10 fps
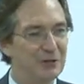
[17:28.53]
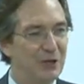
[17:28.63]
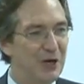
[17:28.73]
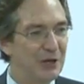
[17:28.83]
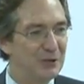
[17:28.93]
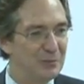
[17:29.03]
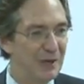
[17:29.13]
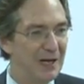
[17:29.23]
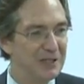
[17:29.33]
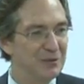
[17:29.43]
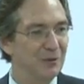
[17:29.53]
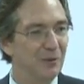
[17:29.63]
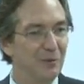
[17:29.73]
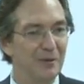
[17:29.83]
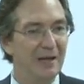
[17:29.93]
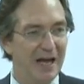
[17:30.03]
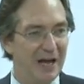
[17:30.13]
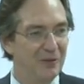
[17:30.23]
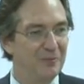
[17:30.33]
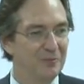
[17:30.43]
as long as possible
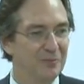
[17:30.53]
without